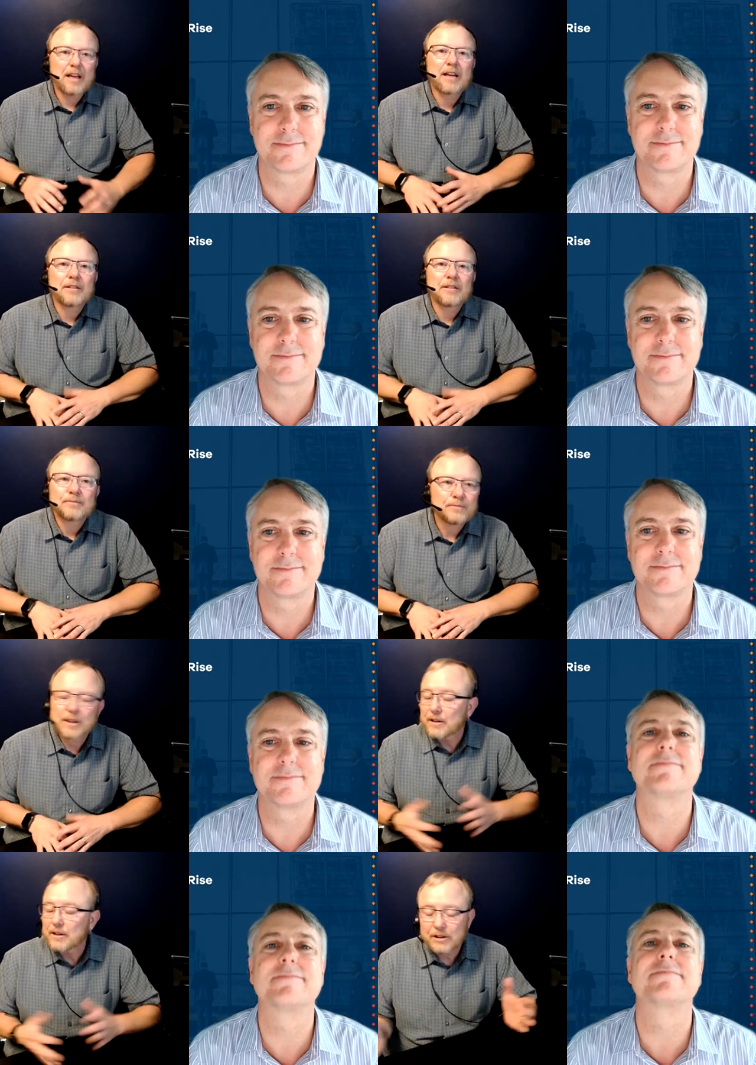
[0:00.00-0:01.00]
Speaker 1: for that.
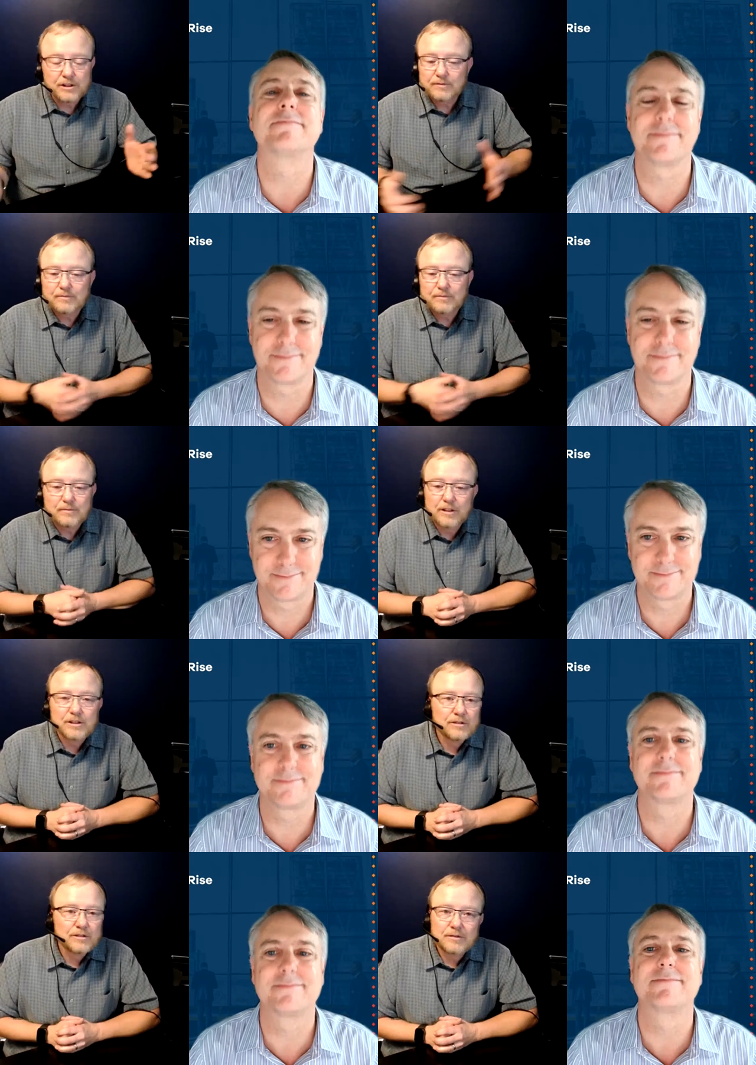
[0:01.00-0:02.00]
Right? They're just mm. they're
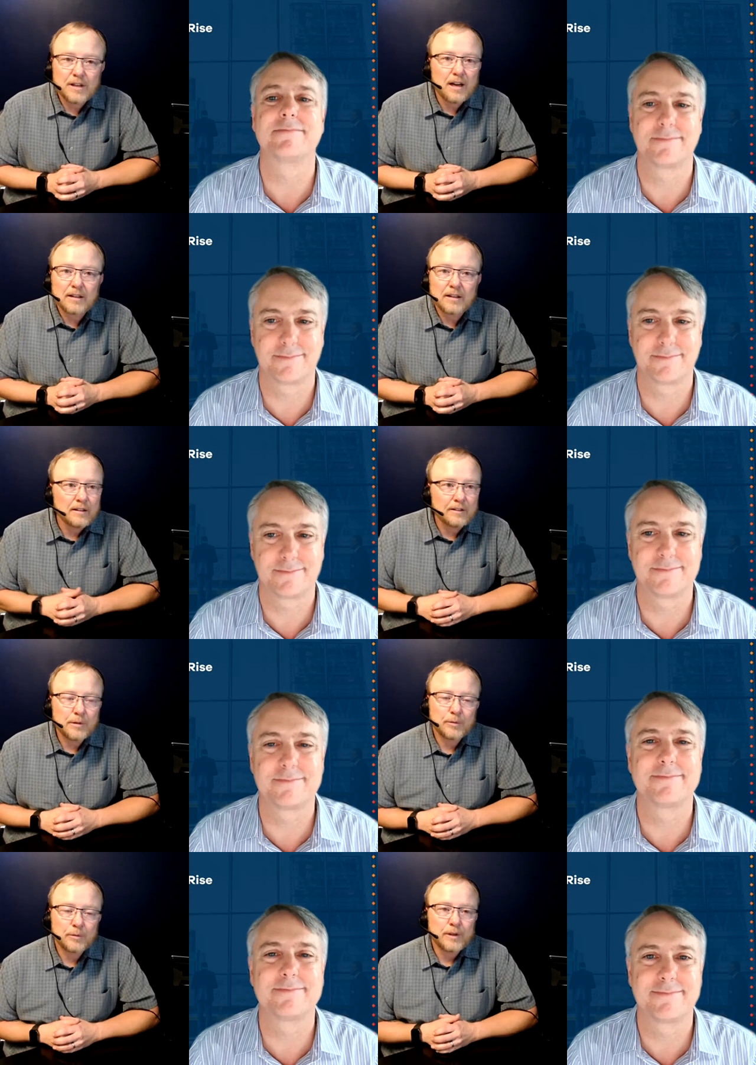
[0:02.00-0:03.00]
just not going to leave
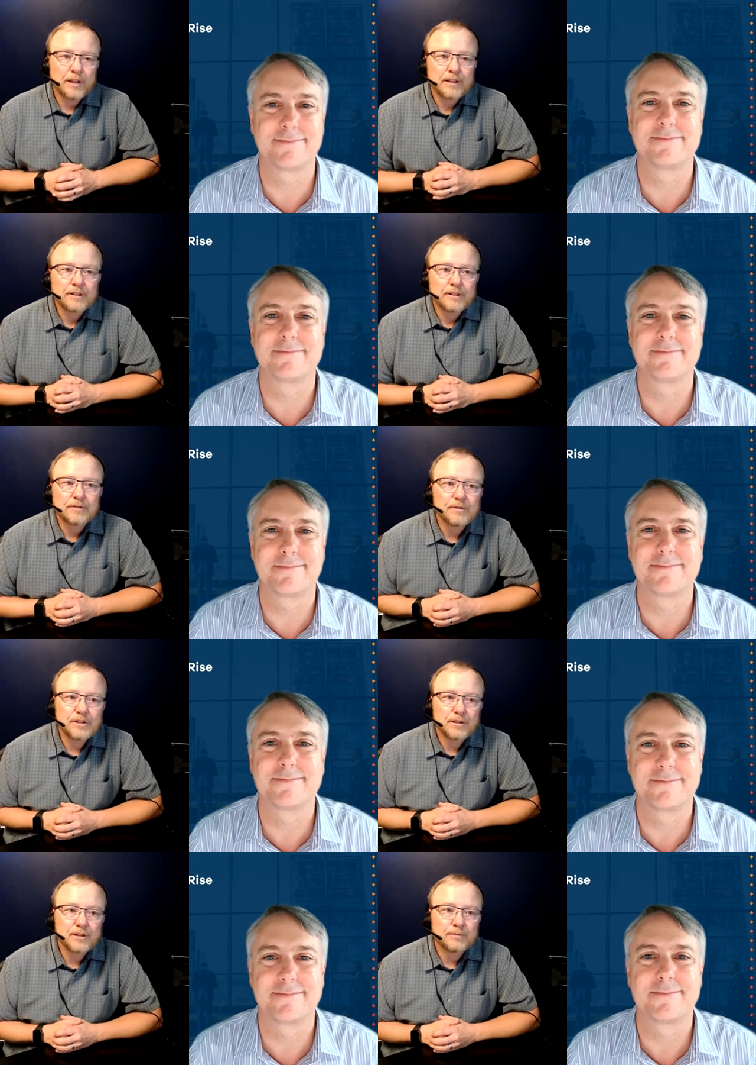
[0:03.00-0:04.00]
people behind.
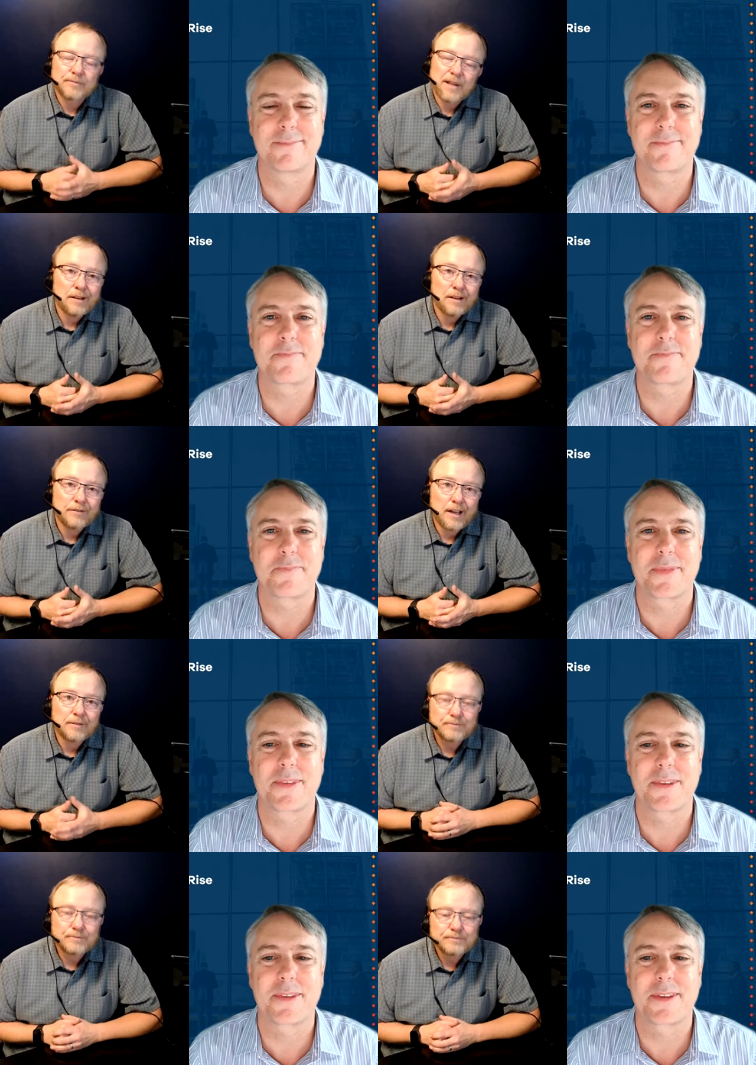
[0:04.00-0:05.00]
So I love
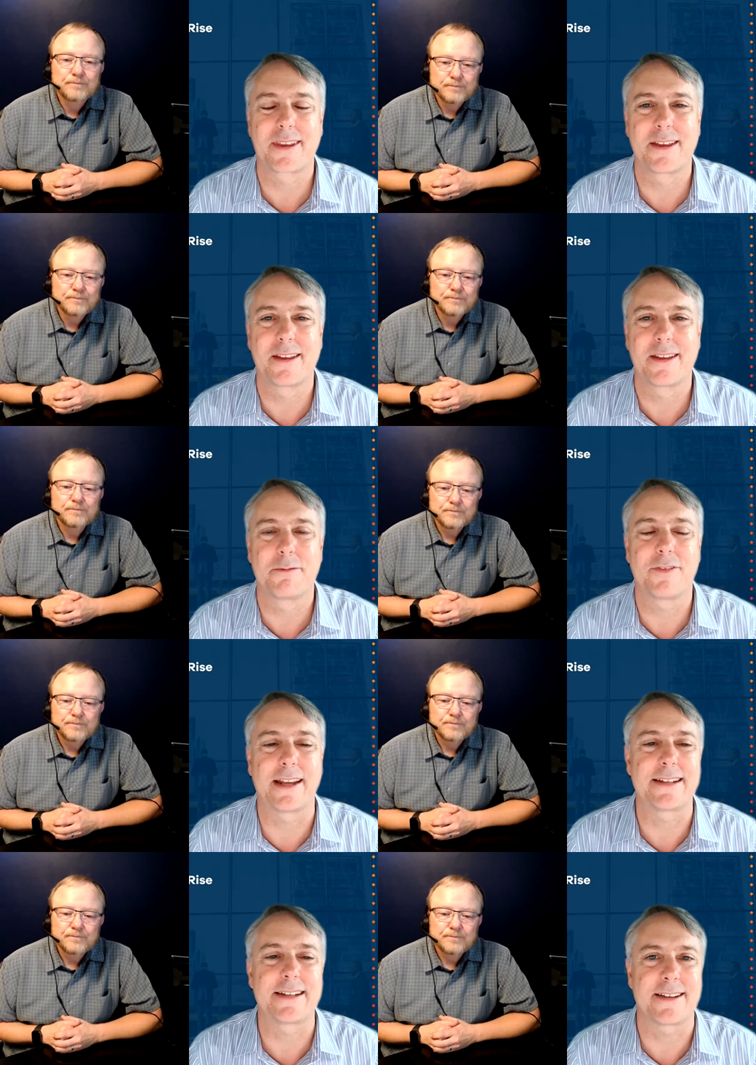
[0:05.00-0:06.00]
that.
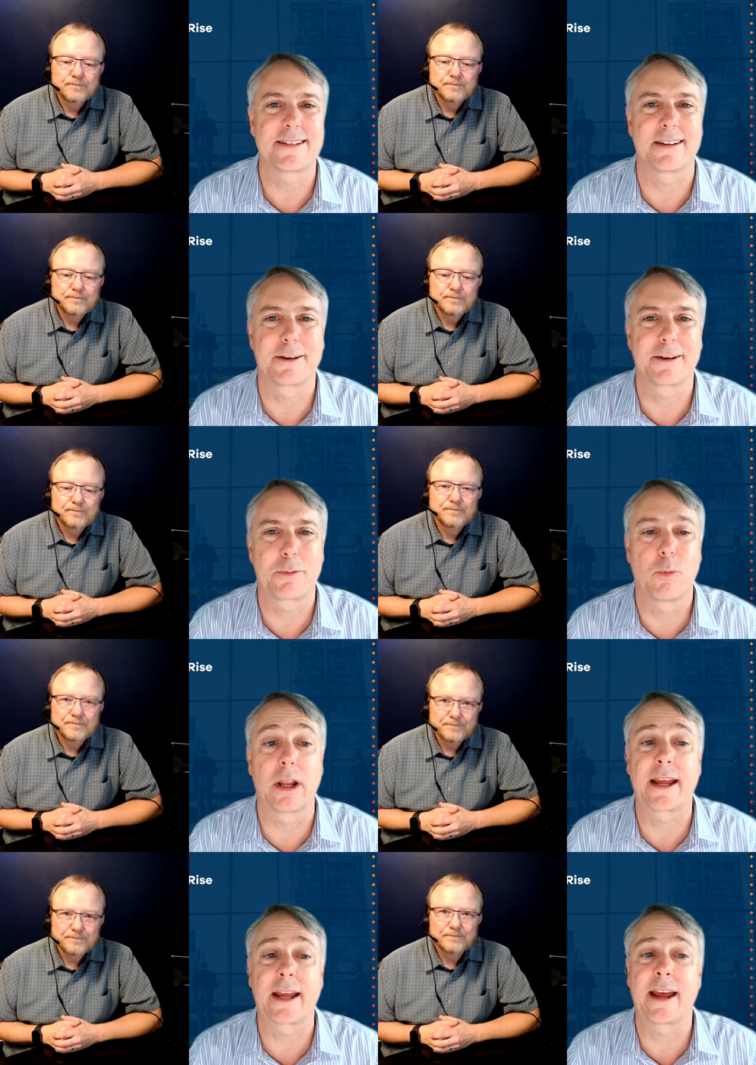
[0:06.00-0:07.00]
Speaker 2: Fantastic.
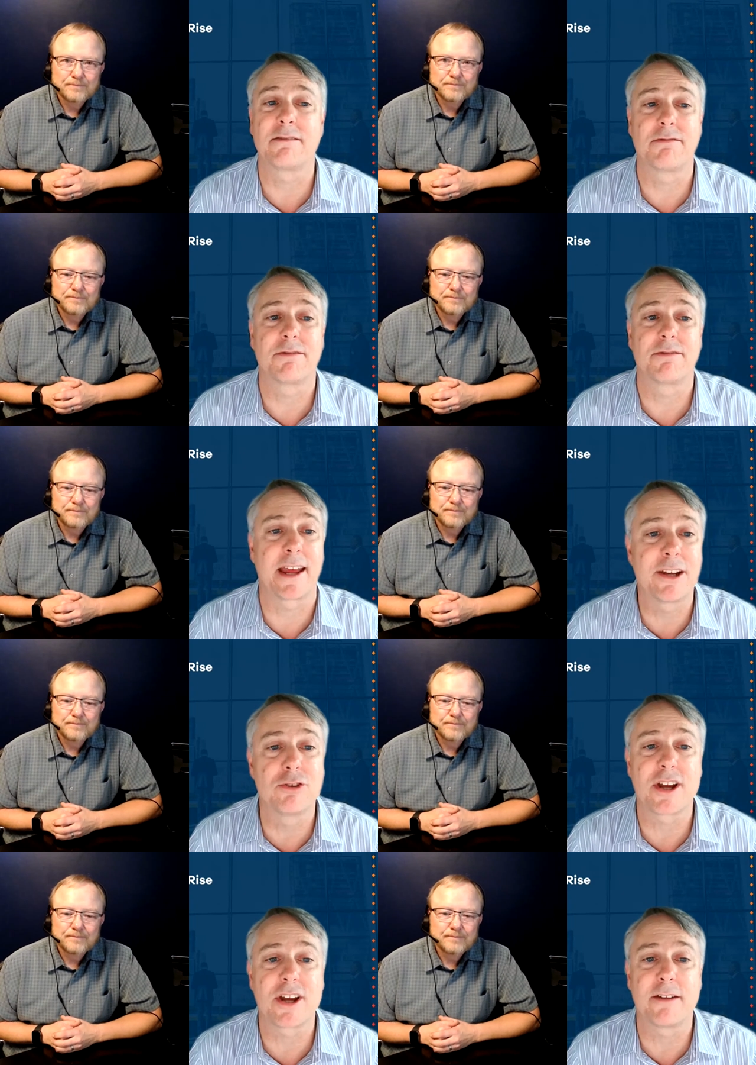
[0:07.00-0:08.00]
Well, again,
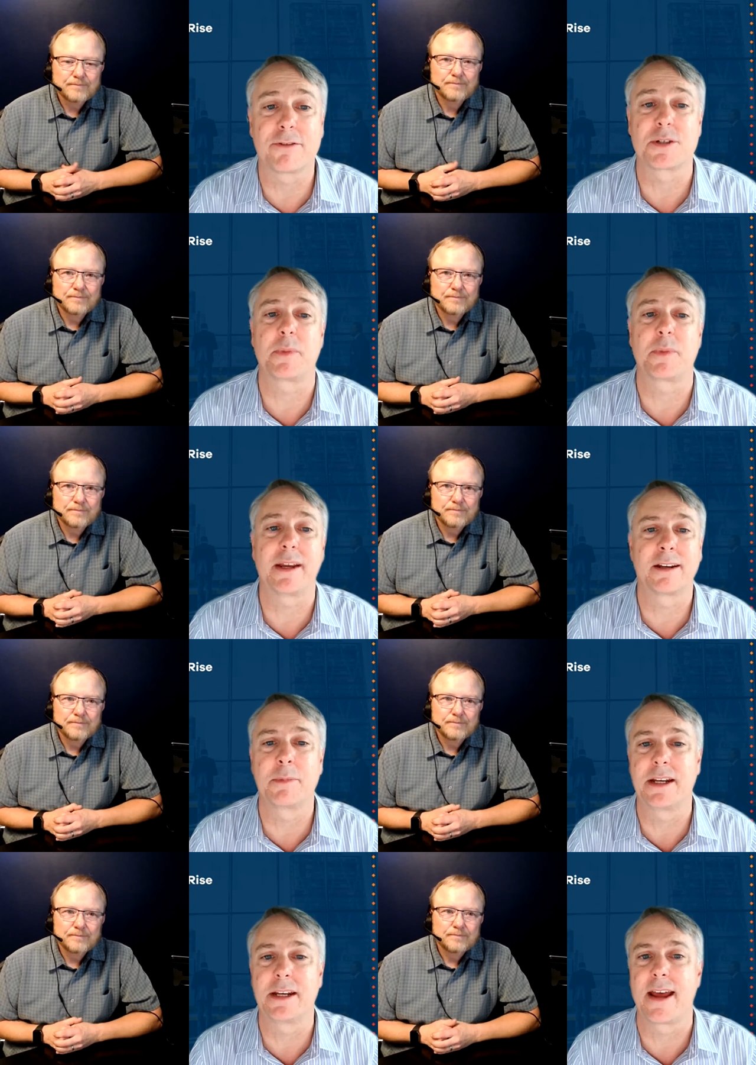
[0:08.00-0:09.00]
thank you, Jay, for
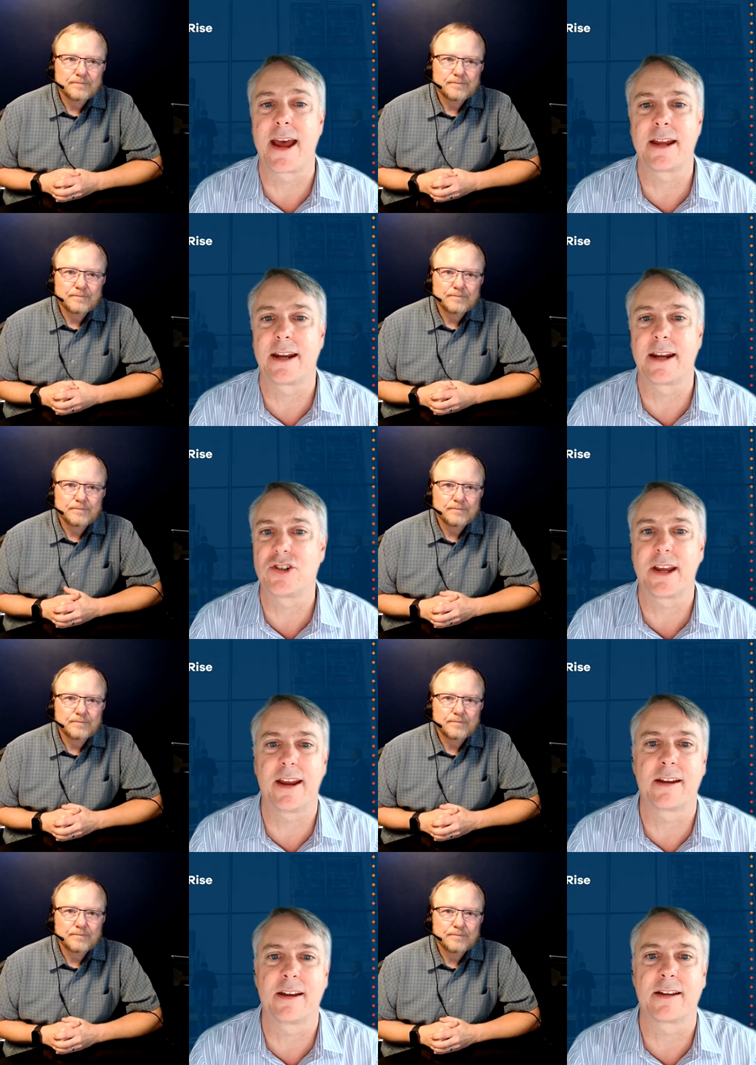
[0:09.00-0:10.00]
speaking to me today and
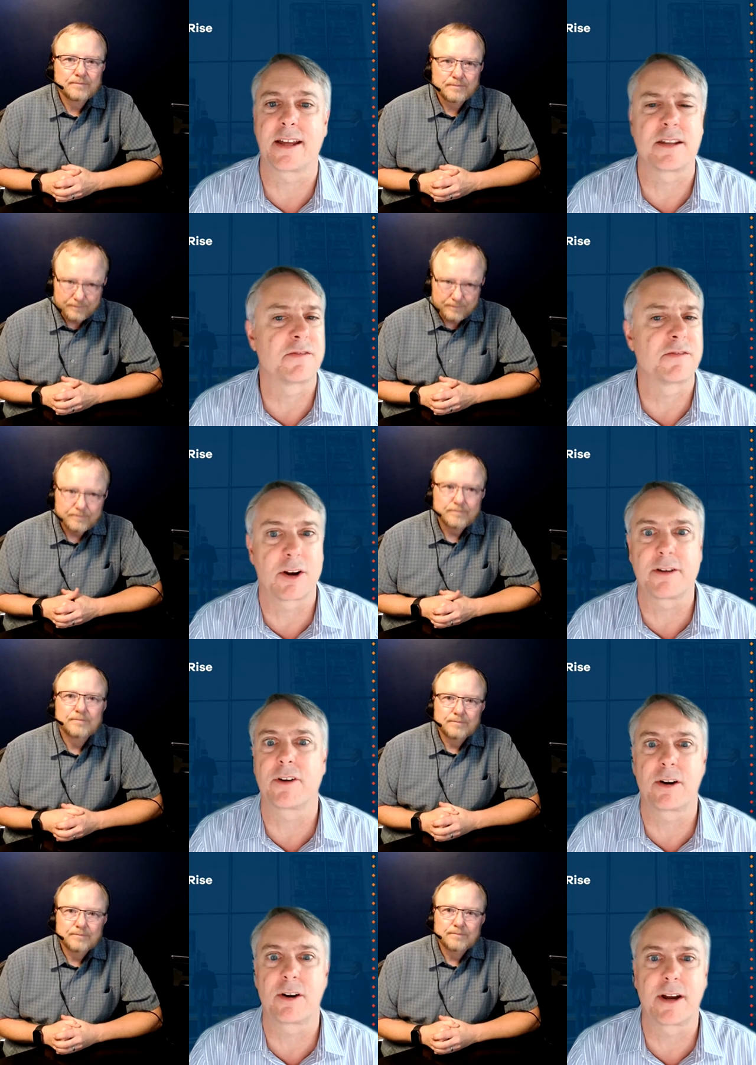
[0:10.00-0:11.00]
educating us on this
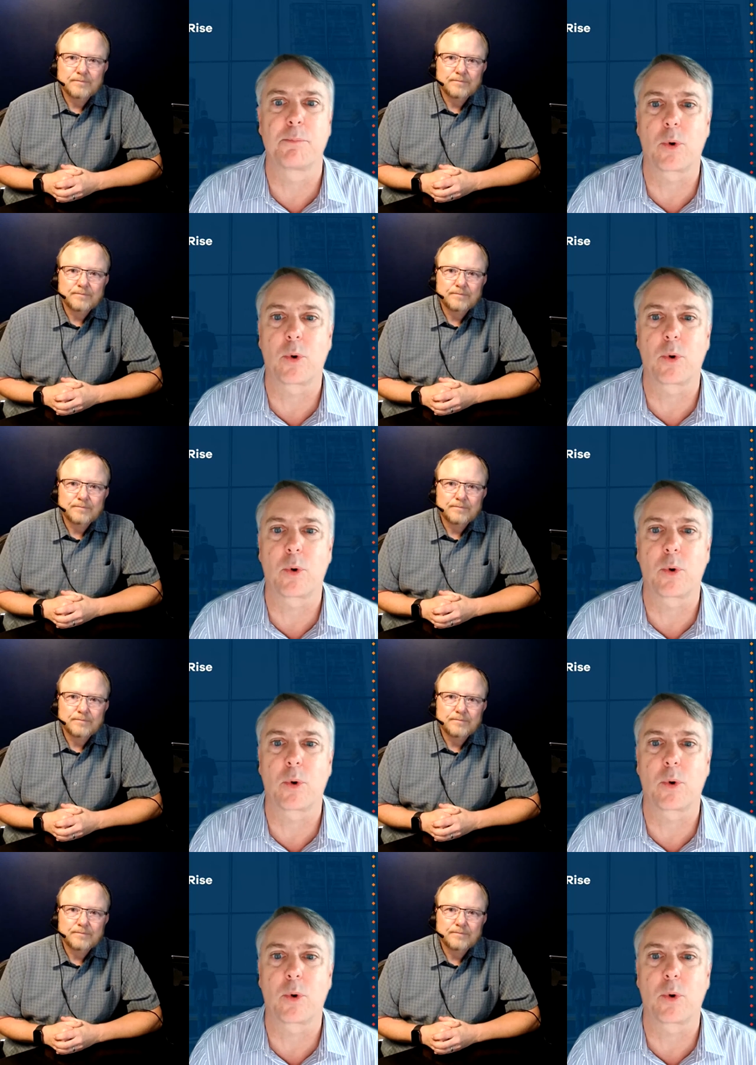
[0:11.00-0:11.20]
very, very